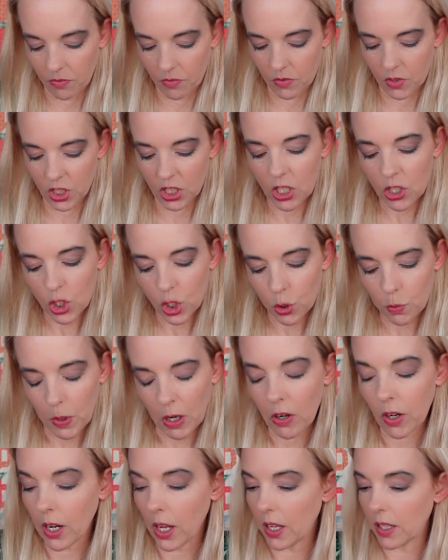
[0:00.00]
Stitcher's
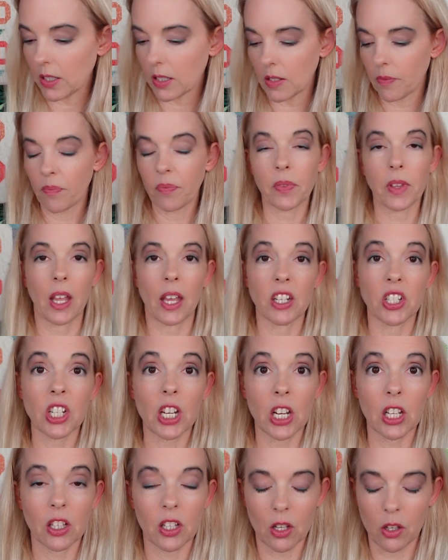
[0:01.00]
Paradise. And she
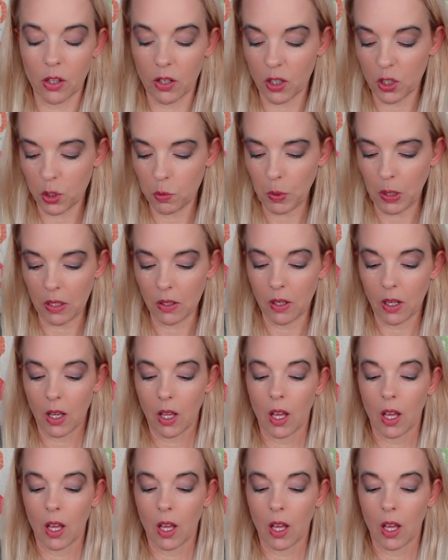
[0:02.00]
hit the clearance bin.